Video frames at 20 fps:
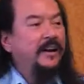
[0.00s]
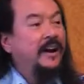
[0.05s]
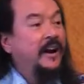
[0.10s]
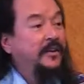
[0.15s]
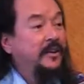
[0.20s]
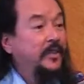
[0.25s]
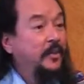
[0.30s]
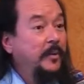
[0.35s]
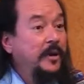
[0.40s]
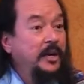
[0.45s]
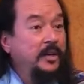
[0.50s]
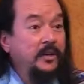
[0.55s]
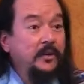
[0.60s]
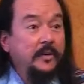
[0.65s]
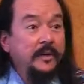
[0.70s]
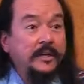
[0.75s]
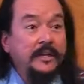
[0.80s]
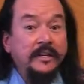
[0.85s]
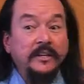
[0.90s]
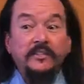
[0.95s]
another way to do
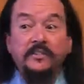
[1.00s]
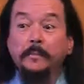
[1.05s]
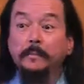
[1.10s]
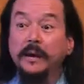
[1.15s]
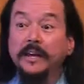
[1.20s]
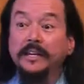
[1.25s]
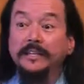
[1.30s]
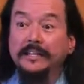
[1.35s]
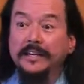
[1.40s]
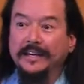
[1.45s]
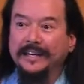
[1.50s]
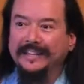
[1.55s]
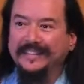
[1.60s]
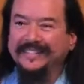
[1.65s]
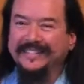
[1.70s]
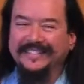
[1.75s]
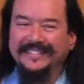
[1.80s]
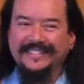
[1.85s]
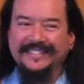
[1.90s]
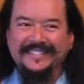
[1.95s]
it is to meditate.
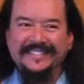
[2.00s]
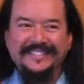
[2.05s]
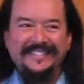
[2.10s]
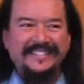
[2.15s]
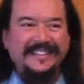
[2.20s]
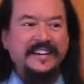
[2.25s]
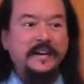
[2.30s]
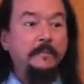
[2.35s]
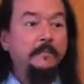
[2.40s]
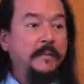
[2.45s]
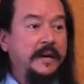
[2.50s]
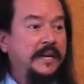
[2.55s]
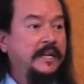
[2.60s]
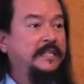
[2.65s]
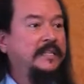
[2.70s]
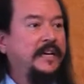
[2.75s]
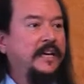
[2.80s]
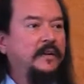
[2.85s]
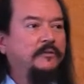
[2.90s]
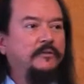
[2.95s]

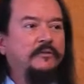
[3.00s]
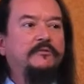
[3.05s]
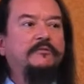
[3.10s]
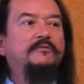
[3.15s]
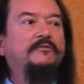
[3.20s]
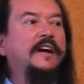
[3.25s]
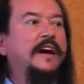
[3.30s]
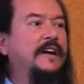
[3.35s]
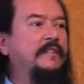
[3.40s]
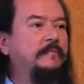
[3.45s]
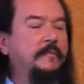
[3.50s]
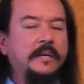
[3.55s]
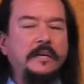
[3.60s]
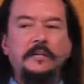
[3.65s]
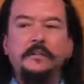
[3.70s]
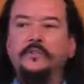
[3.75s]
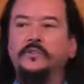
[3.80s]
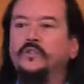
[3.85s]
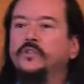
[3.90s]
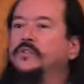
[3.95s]
Meditate for 5
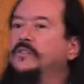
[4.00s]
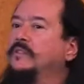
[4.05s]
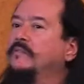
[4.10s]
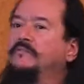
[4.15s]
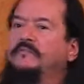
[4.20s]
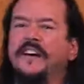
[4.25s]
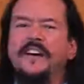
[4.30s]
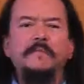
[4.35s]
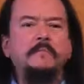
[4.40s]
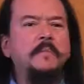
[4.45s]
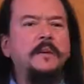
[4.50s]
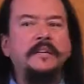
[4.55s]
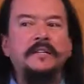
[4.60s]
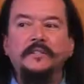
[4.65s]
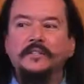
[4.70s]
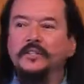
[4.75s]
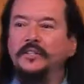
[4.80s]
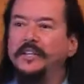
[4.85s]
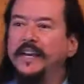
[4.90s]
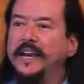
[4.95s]
minutes. 5
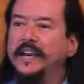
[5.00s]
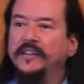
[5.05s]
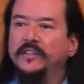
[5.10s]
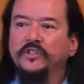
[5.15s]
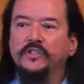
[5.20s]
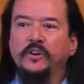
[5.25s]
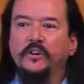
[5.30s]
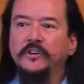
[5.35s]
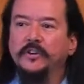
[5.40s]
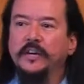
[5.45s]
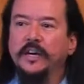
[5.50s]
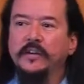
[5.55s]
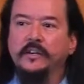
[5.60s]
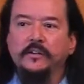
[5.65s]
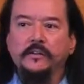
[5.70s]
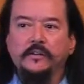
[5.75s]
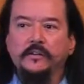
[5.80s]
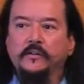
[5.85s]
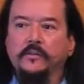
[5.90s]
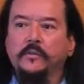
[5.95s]
minutes a day, that's all you got to
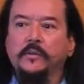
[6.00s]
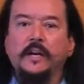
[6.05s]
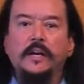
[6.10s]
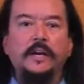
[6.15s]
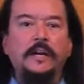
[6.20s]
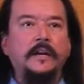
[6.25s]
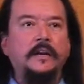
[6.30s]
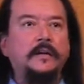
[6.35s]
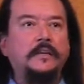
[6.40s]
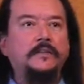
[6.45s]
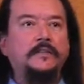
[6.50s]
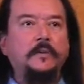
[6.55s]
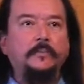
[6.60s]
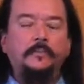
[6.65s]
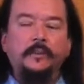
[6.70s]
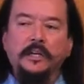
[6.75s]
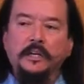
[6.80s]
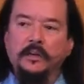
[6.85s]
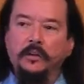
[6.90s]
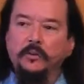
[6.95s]
do.
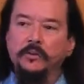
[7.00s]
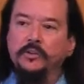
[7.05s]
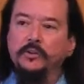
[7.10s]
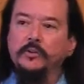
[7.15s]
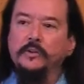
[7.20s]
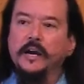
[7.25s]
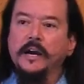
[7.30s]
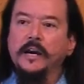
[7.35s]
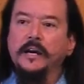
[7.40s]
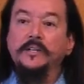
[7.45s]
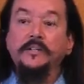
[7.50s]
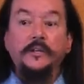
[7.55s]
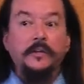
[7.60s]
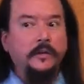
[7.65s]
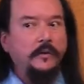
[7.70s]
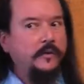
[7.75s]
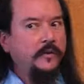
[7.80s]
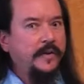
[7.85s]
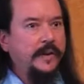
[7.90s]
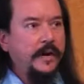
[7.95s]
Simply close your eyes, get
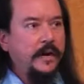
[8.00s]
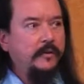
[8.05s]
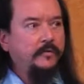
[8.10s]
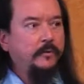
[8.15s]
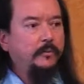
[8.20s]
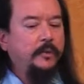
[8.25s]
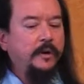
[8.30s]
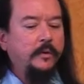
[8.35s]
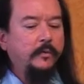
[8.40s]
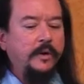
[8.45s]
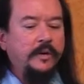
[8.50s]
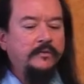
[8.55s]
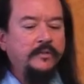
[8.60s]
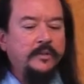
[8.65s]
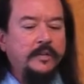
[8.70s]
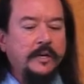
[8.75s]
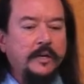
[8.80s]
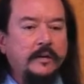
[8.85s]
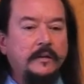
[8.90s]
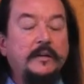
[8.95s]
into that alpha brainwave
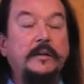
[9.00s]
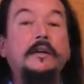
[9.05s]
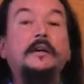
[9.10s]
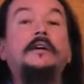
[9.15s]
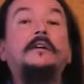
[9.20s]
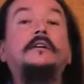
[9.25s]
state,